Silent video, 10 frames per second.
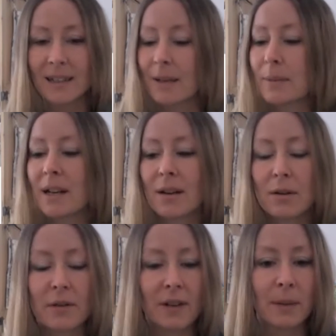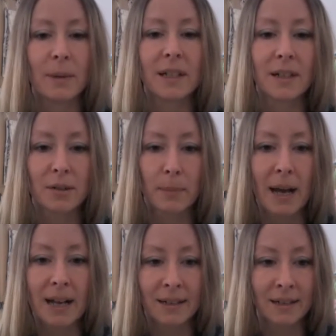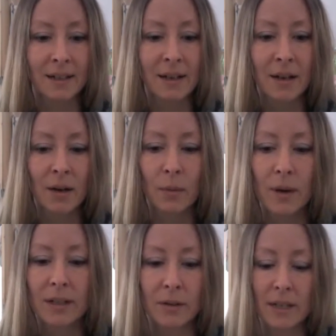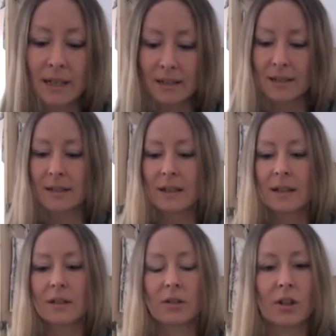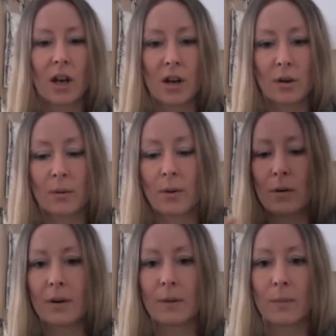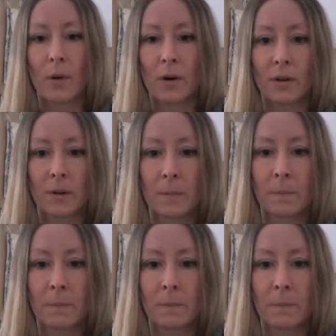let me know if anybody knows a pattern where you knit the toe all in one,